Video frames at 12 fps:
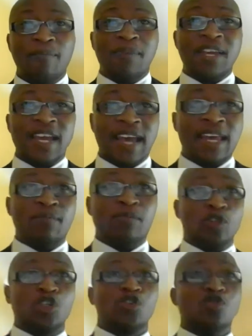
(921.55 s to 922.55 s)
being
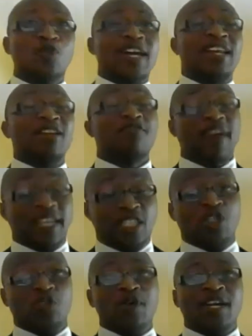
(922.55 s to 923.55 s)
able to, and in
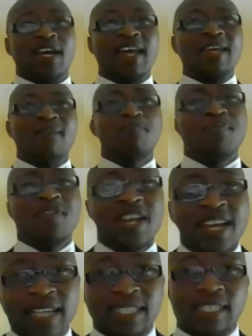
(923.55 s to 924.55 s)
fact, doing a
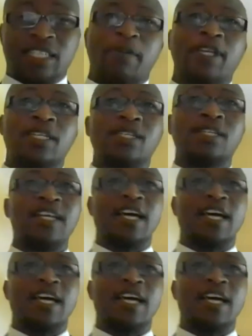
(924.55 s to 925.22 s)
pre-assessment.